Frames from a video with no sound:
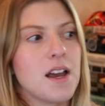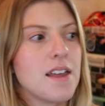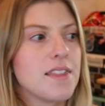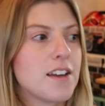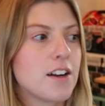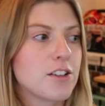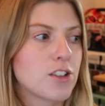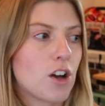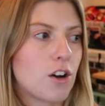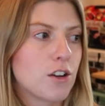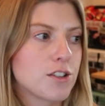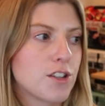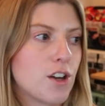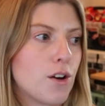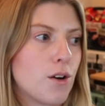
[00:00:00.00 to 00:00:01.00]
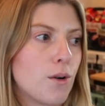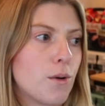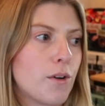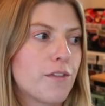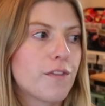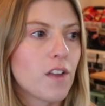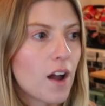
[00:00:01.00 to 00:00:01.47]
There's
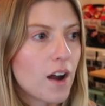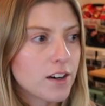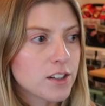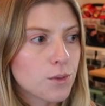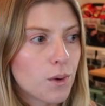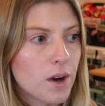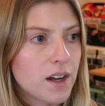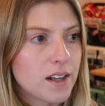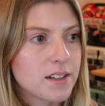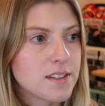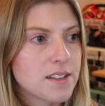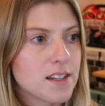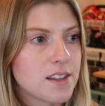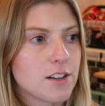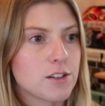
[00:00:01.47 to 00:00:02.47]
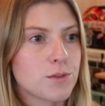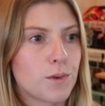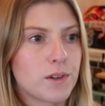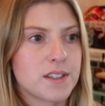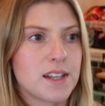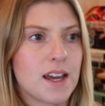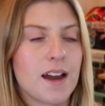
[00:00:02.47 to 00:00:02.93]
also flocked ones. There's
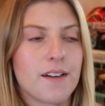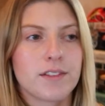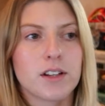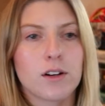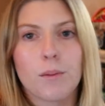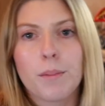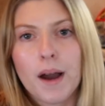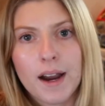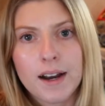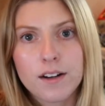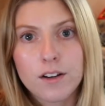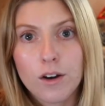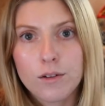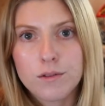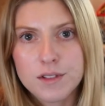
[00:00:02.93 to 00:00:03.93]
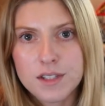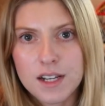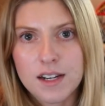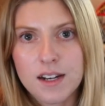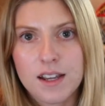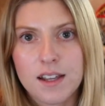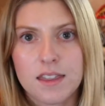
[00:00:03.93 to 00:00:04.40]
ones that have little pine cones
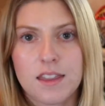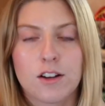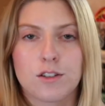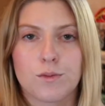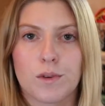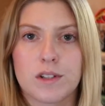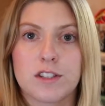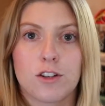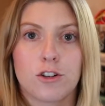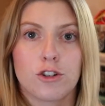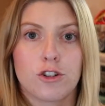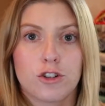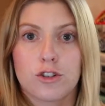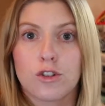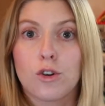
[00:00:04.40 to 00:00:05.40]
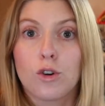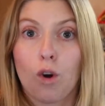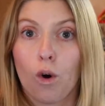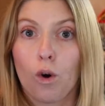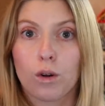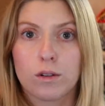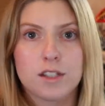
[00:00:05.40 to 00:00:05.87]
in it. There's ones that are just
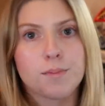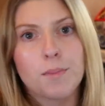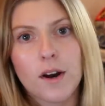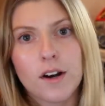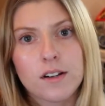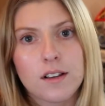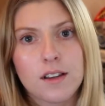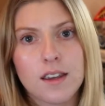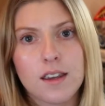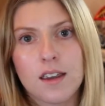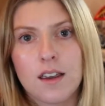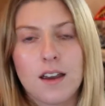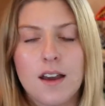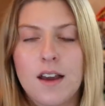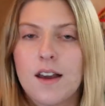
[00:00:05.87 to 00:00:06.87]
gold sparkly.